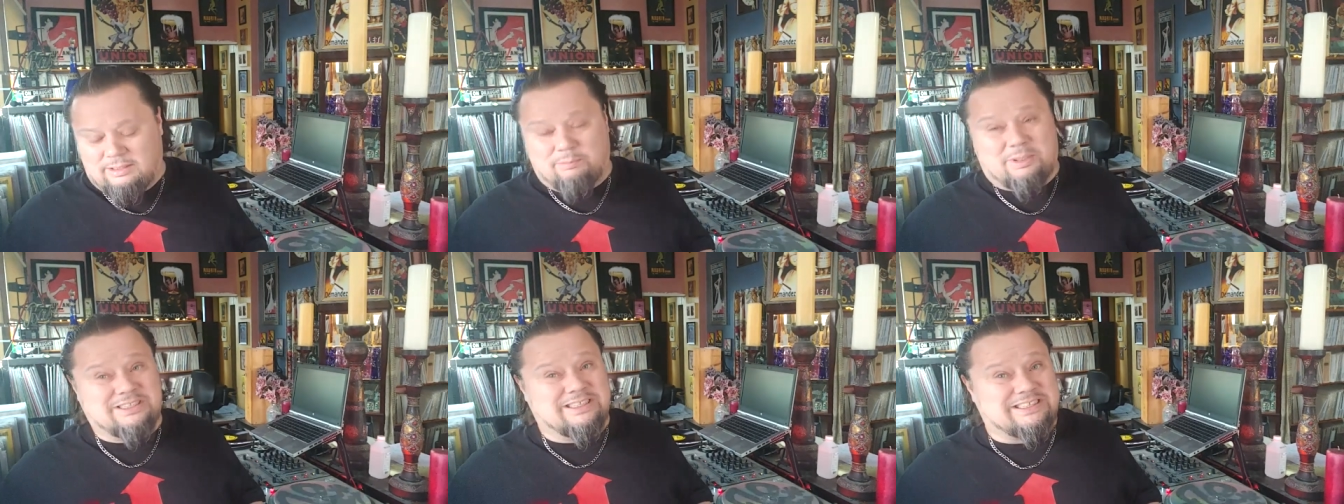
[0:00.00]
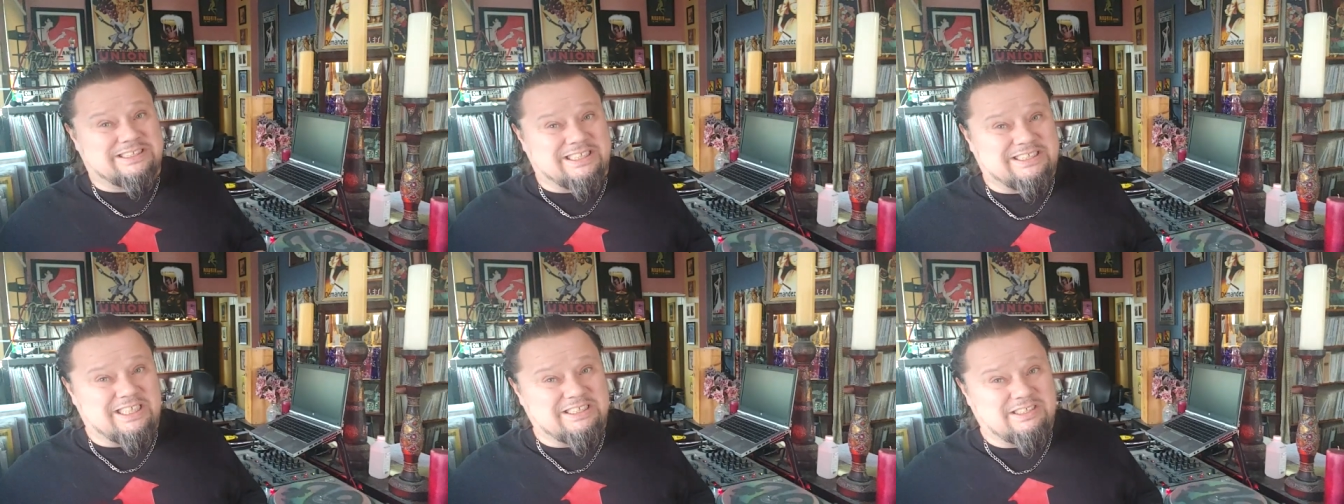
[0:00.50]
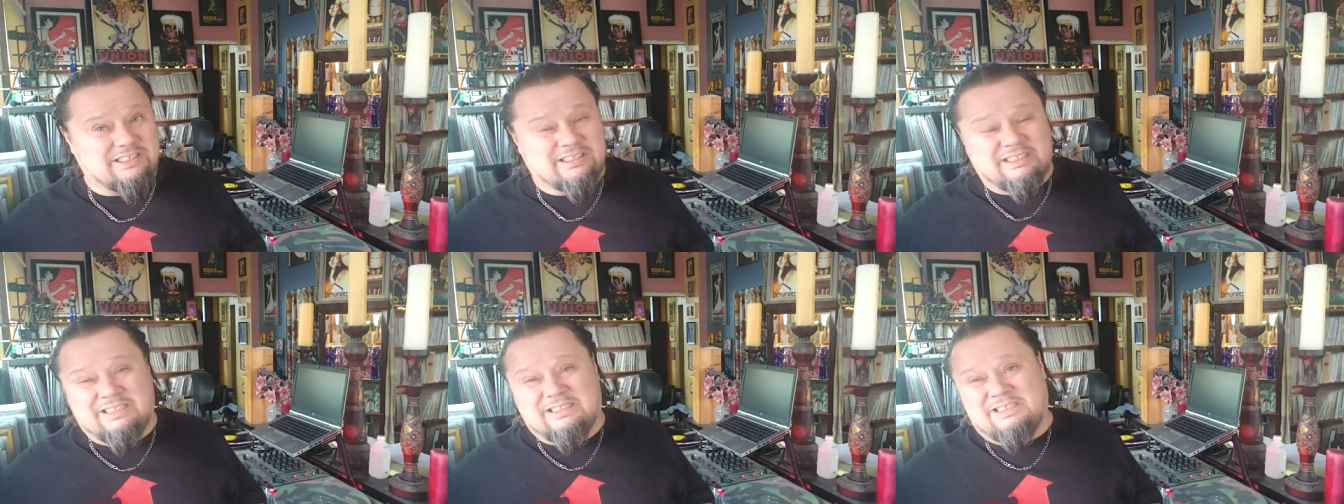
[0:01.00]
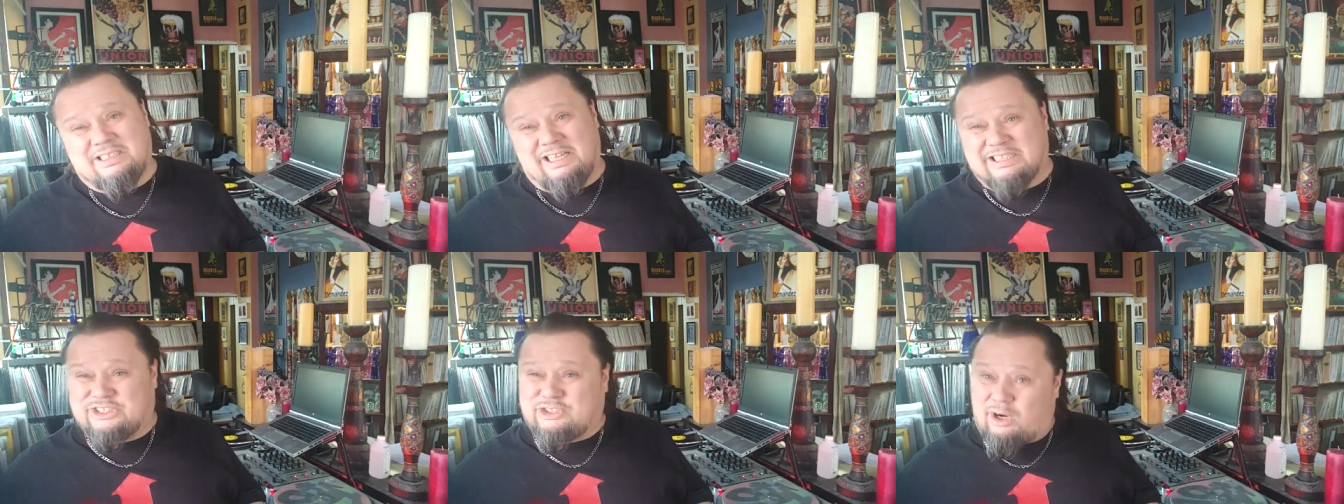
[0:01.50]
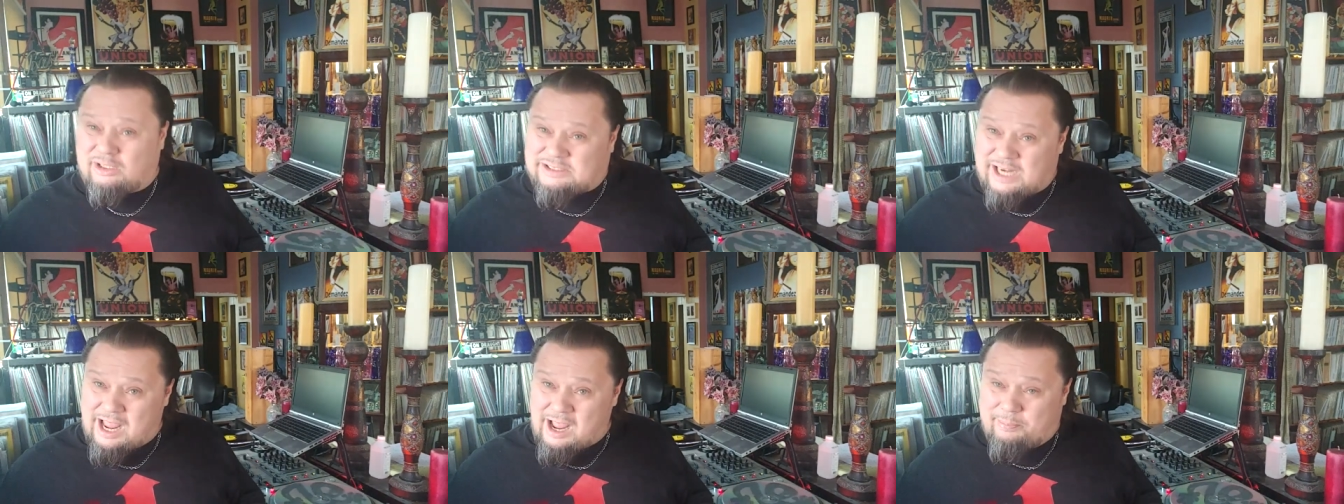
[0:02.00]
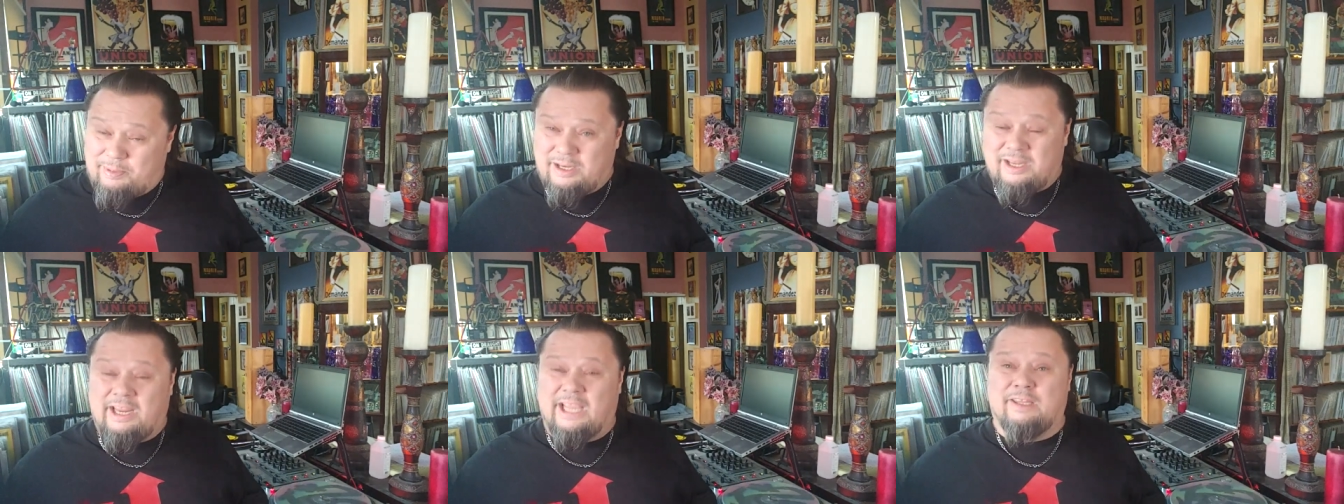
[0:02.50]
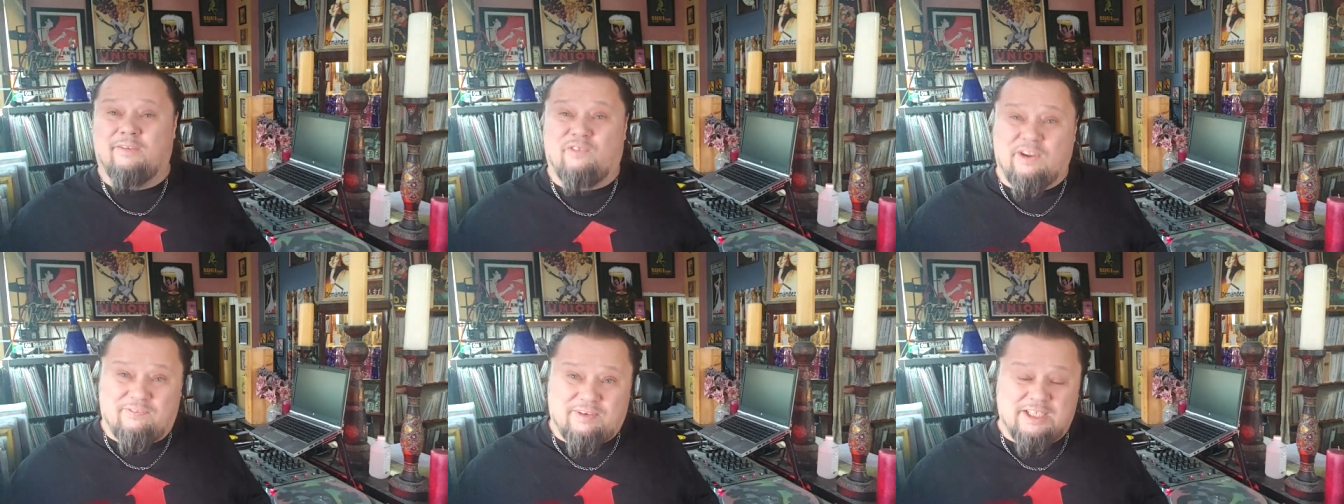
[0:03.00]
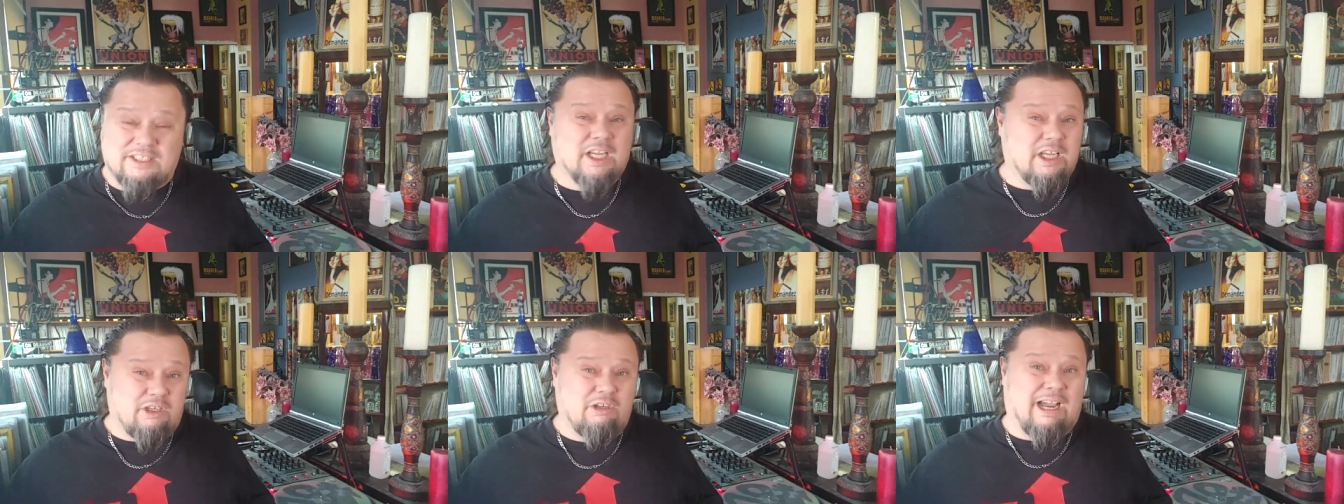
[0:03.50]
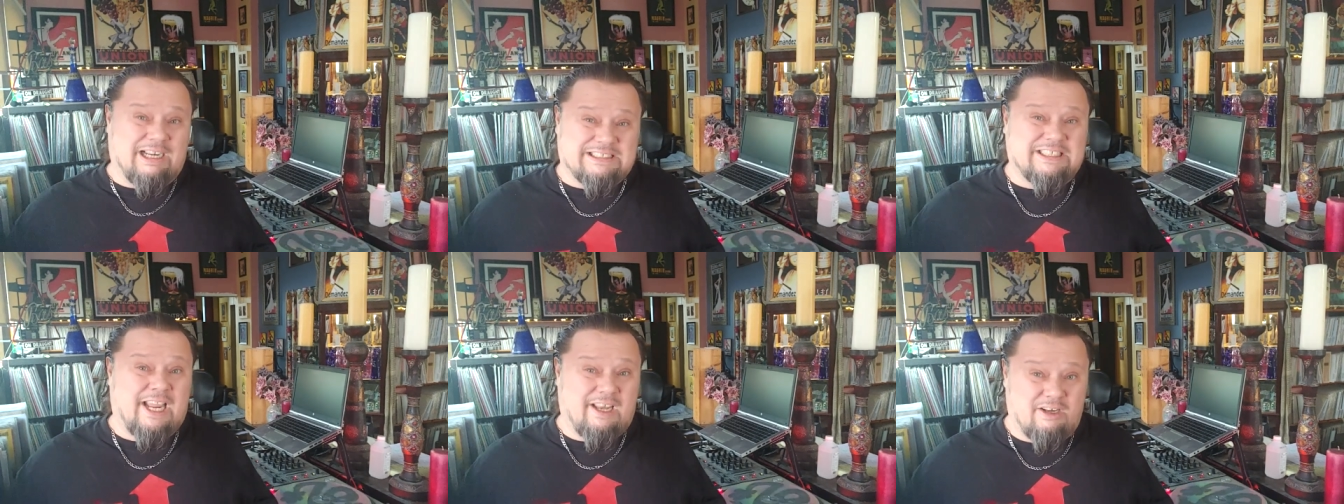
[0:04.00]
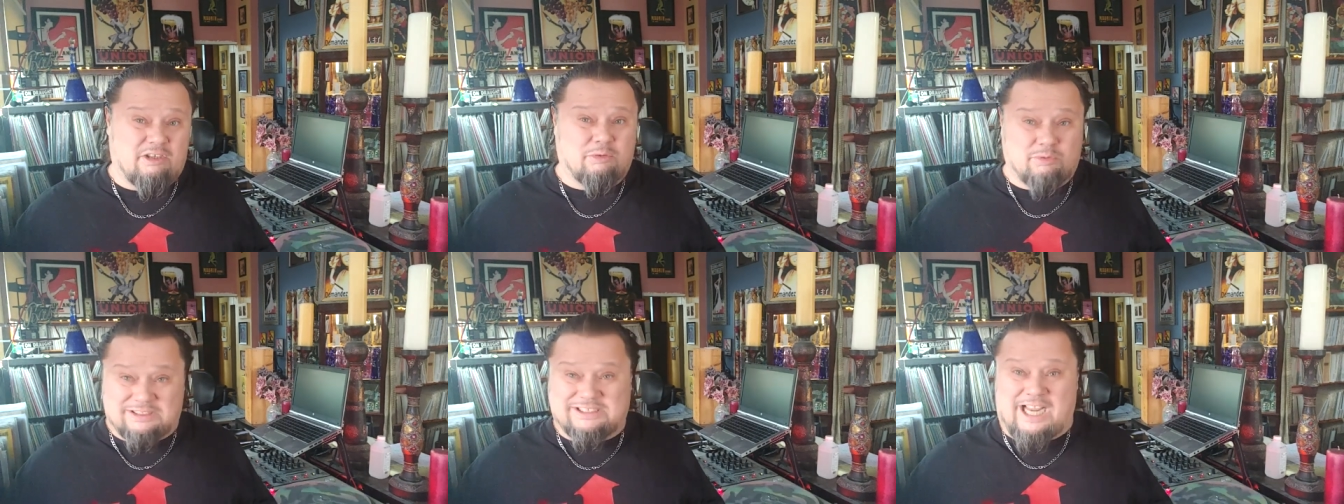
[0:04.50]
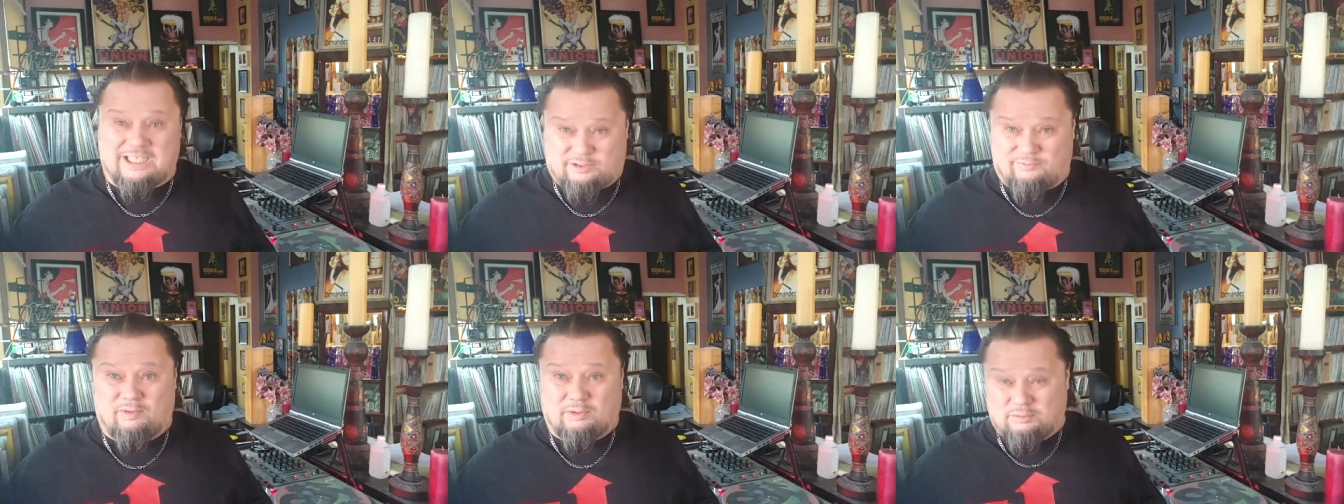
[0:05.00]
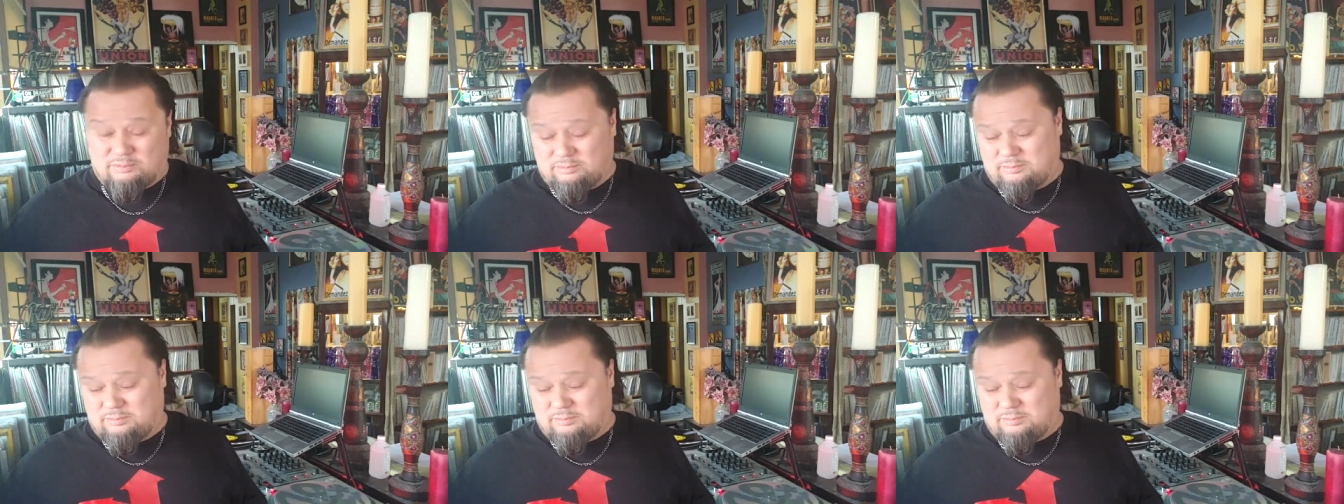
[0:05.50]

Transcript: But in the 60s, it starts to happen in the 50s, you got to say it into a saxophone.